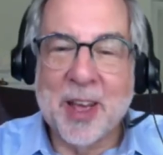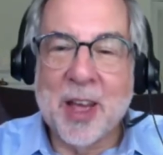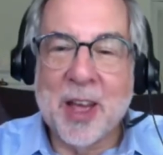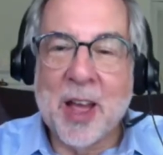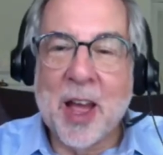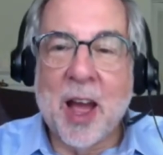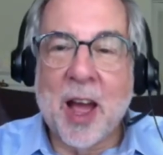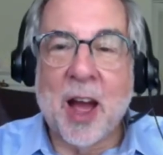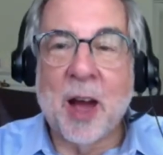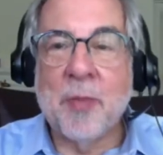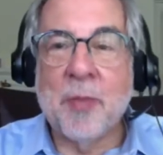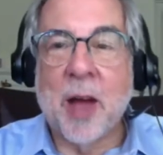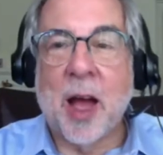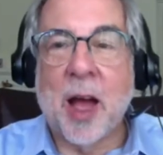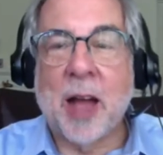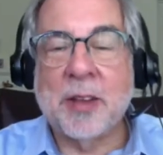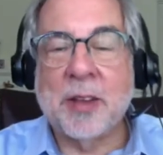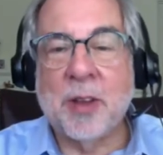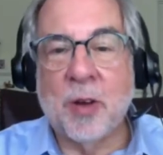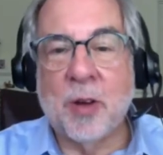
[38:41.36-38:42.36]

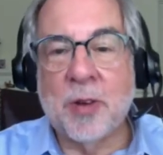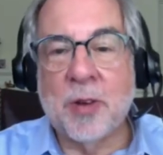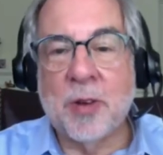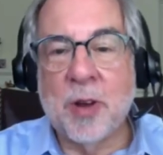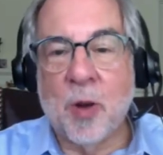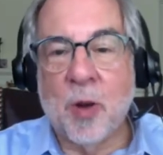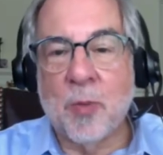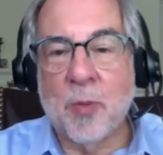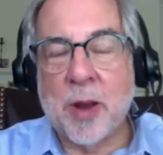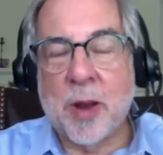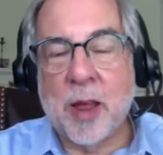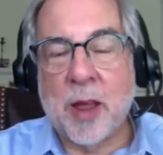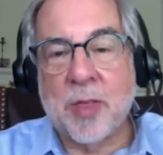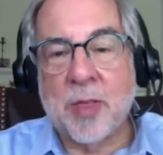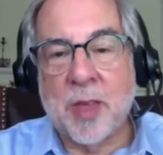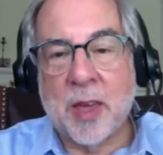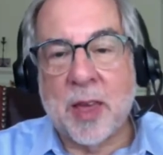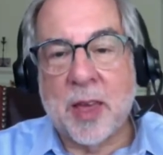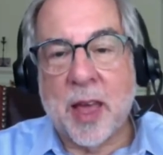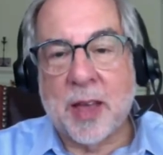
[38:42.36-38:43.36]
I don't know, but I
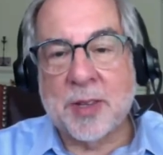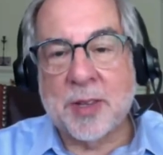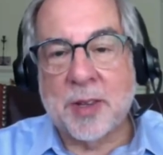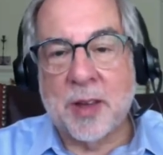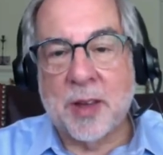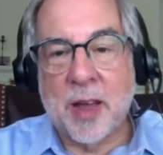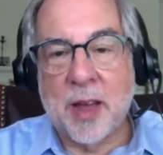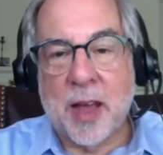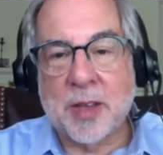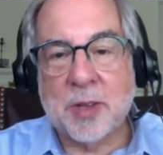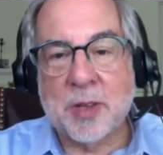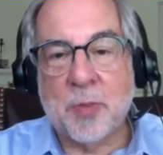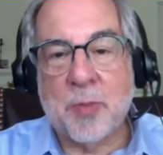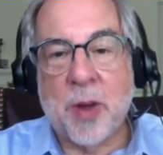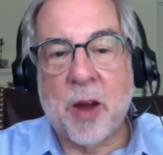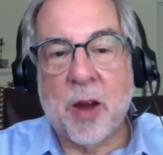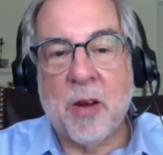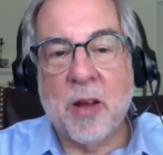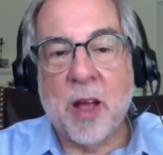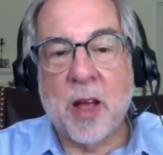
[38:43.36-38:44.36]
think as a
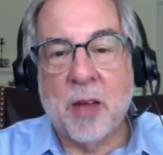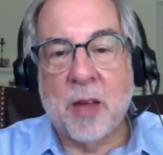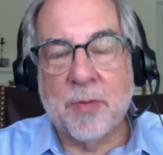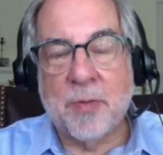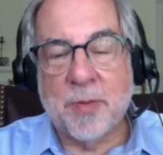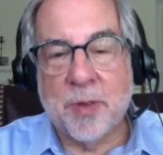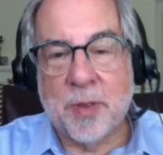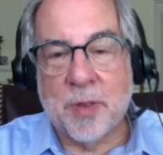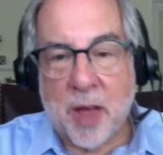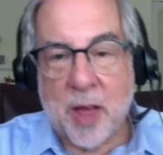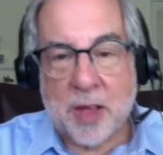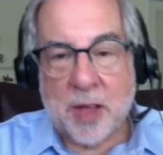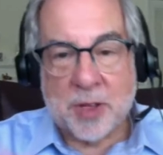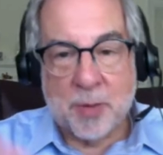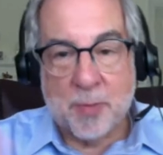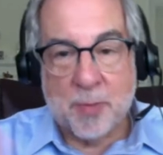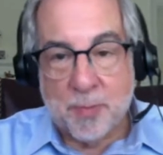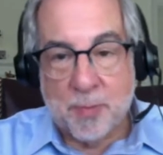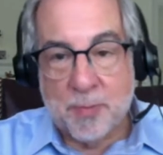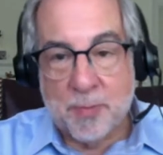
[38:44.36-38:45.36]
paragon as a
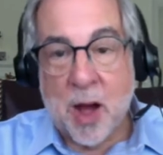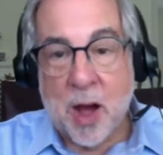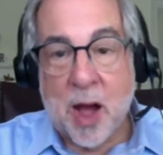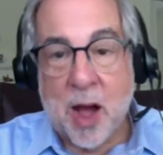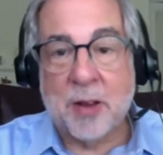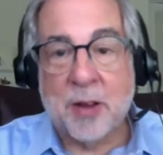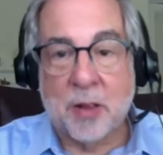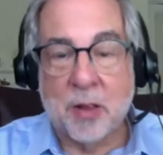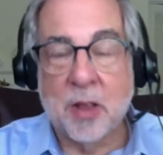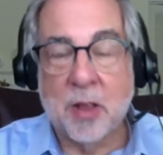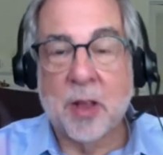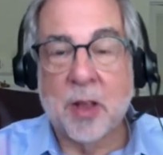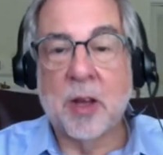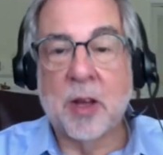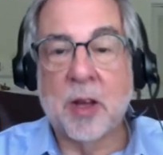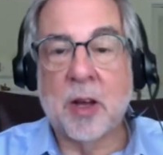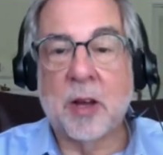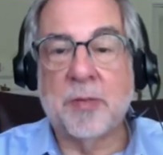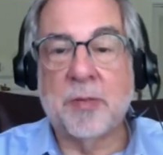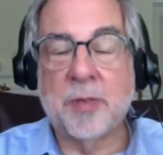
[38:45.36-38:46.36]
model
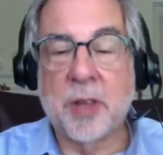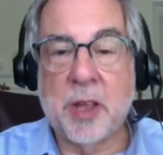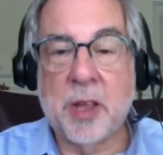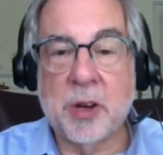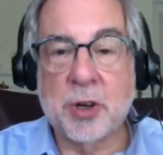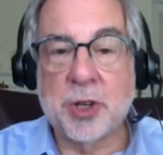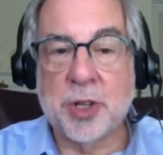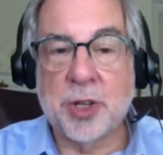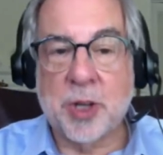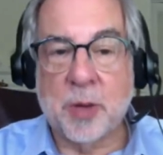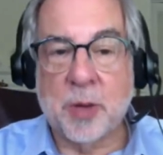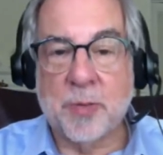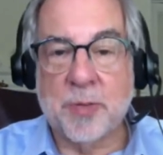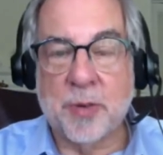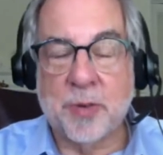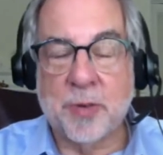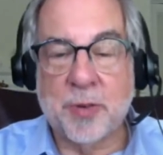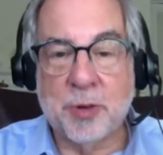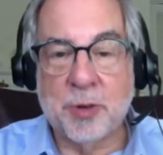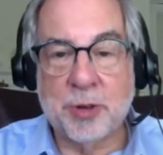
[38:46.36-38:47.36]
of leadership for
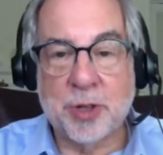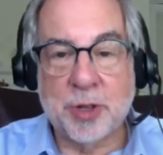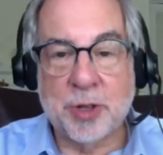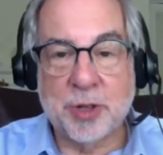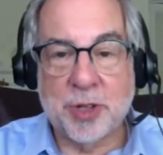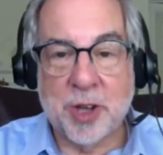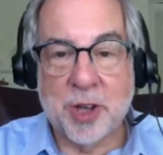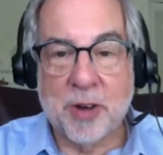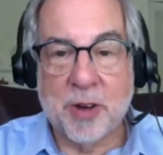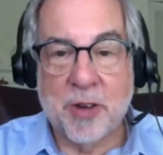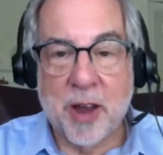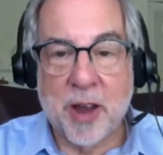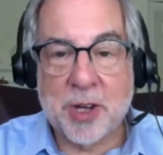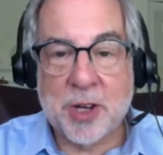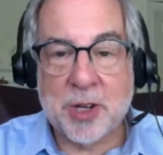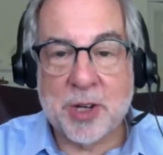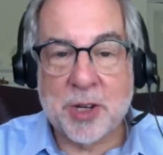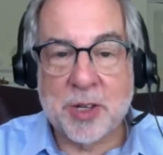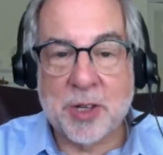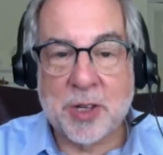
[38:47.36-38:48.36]
future
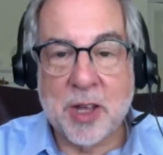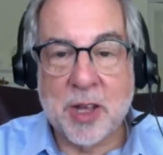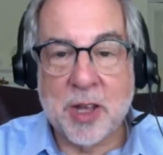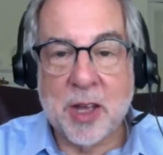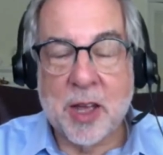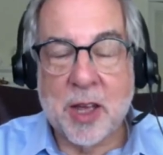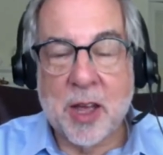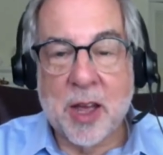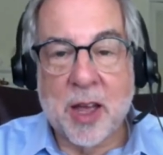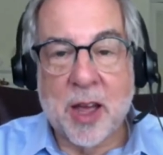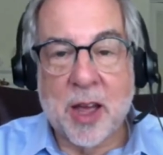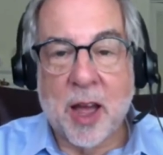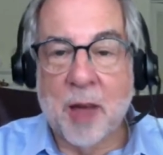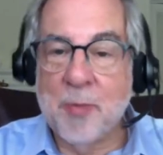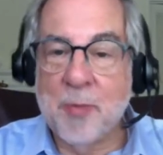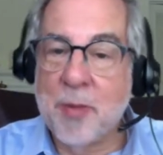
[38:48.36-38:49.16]
generations, I'm